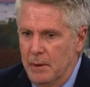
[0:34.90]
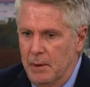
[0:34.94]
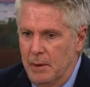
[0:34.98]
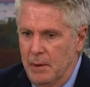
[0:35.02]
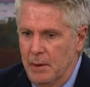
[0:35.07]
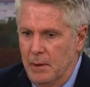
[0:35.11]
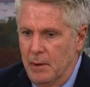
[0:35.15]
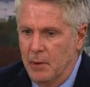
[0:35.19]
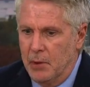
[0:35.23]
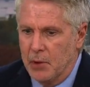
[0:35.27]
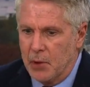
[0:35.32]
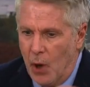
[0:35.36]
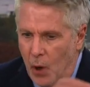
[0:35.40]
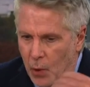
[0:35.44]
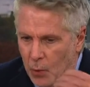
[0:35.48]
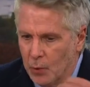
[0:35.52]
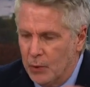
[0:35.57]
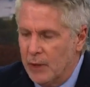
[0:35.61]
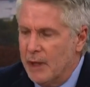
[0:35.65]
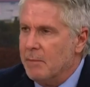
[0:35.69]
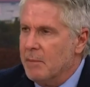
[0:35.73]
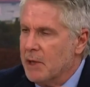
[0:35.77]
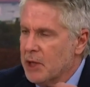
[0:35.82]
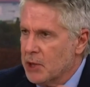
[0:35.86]
whose
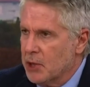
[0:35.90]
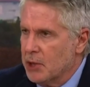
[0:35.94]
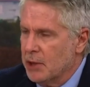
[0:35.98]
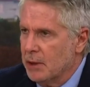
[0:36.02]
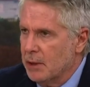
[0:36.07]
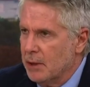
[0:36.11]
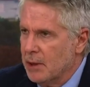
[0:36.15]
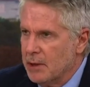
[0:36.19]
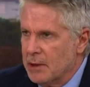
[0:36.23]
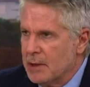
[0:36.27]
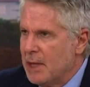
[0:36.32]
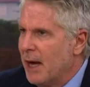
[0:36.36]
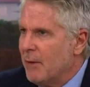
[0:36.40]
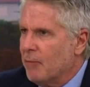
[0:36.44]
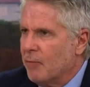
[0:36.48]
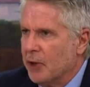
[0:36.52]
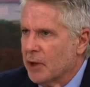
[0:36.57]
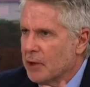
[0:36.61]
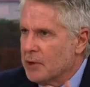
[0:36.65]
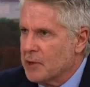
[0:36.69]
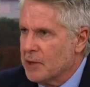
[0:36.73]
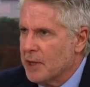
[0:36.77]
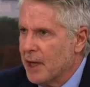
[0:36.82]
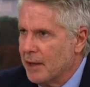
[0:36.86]
only mission is not
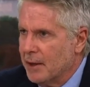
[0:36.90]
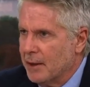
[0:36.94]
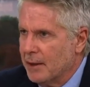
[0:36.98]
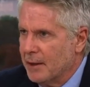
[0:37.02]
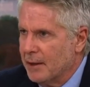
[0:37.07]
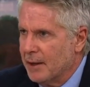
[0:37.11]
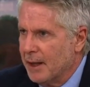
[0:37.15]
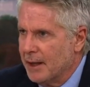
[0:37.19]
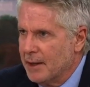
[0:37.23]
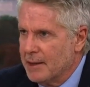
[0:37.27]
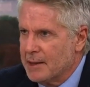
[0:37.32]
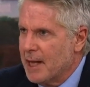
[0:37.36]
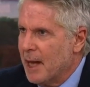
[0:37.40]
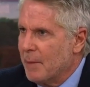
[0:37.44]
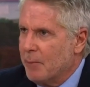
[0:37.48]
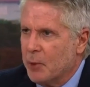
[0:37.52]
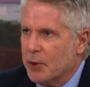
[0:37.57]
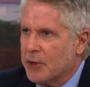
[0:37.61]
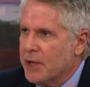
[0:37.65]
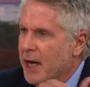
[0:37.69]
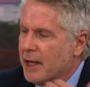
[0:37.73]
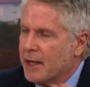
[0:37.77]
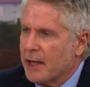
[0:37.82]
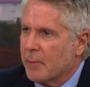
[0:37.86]
real estate, and it's not
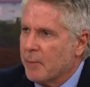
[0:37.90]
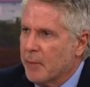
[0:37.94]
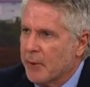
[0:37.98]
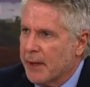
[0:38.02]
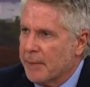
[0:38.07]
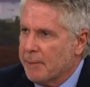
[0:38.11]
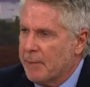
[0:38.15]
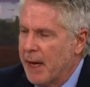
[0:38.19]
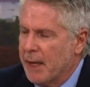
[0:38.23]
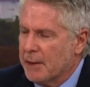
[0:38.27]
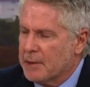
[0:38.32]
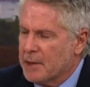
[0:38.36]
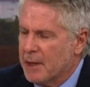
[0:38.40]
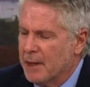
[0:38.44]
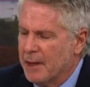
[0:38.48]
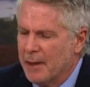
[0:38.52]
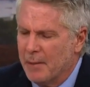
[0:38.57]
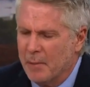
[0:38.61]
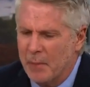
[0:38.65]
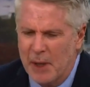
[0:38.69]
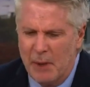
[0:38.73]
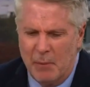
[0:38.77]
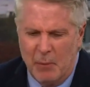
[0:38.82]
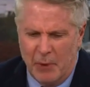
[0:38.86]
protecting
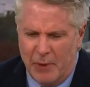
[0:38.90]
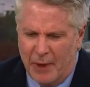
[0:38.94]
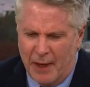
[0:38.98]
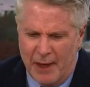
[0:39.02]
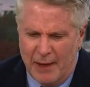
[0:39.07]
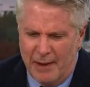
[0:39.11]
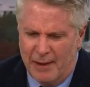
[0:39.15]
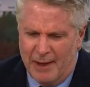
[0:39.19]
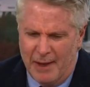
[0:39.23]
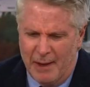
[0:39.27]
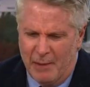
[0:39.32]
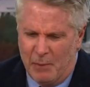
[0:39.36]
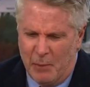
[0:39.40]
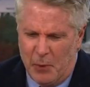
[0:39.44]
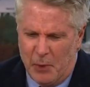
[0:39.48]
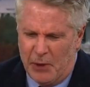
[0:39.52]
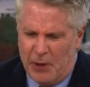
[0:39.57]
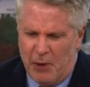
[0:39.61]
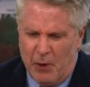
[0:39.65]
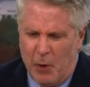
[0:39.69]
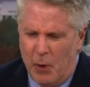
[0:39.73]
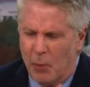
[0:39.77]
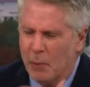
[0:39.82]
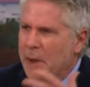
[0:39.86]
Palestinian people. They put
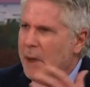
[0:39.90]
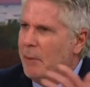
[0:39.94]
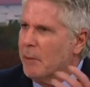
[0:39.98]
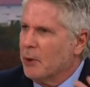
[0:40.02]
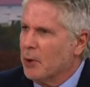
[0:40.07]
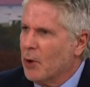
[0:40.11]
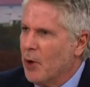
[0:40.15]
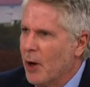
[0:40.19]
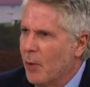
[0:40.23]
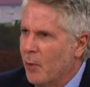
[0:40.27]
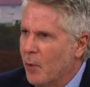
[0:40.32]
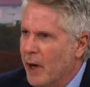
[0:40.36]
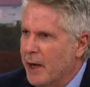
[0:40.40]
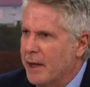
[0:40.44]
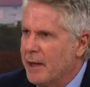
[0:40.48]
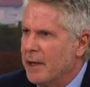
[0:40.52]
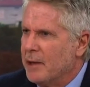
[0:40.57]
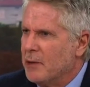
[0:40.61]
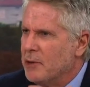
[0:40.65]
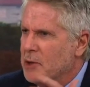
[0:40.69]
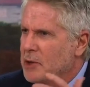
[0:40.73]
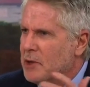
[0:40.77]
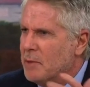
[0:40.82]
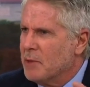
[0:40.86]
their own people in harm's way. They
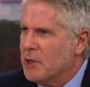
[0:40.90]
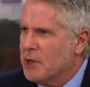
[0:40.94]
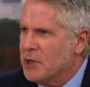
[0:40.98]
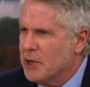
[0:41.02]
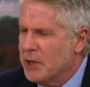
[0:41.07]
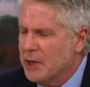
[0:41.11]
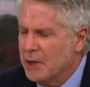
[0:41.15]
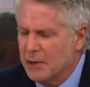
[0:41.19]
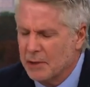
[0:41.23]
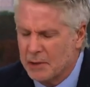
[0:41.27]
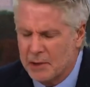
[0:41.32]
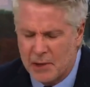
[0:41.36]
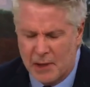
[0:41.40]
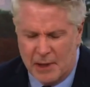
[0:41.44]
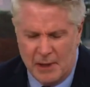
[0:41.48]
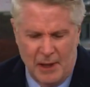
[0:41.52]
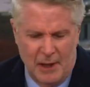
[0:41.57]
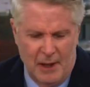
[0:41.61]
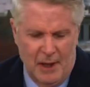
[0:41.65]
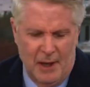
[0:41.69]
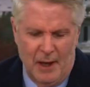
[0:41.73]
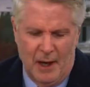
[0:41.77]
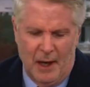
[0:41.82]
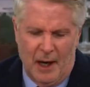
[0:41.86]
use them as shields.
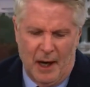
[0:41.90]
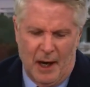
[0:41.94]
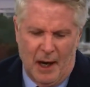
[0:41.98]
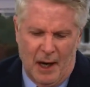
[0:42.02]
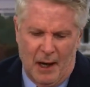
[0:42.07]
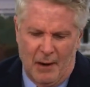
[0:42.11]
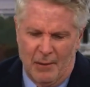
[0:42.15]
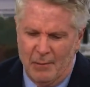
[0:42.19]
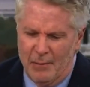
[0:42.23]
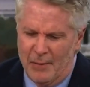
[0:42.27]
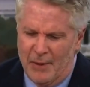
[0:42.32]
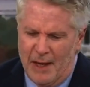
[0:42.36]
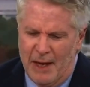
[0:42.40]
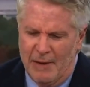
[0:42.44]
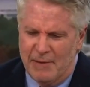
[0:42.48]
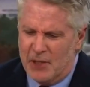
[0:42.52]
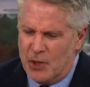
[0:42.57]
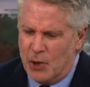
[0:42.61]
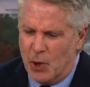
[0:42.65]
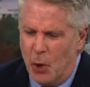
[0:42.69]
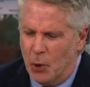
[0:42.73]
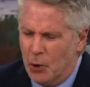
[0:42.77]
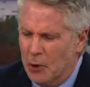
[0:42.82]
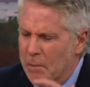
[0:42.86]
They've
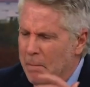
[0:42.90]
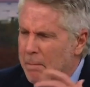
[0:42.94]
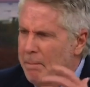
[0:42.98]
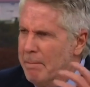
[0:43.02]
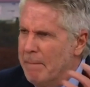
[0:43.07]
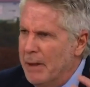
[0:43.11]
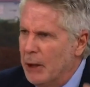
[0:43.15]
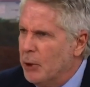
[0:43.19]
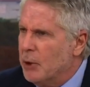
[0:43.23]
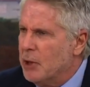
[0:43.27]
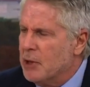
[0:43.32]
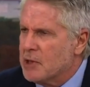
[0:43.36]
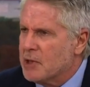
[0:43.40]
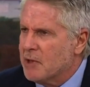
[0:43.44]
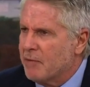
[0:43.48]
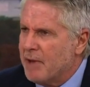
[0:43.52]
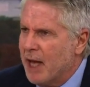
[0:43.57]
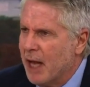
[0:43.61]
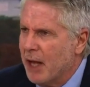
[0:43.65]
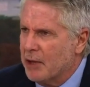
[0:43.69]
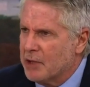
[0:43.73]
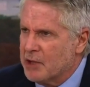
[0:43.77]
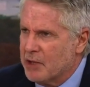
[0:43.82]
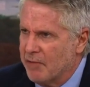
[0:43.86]
stolen billions of
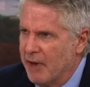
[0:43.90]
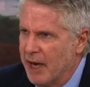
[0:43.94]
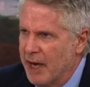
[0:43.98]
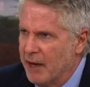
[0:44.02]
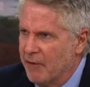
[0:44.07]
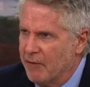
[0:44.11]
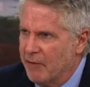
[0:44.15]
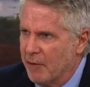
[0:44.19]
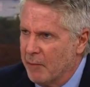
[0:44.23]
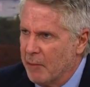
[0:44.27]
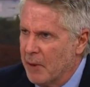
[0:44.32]
dollars of aid from the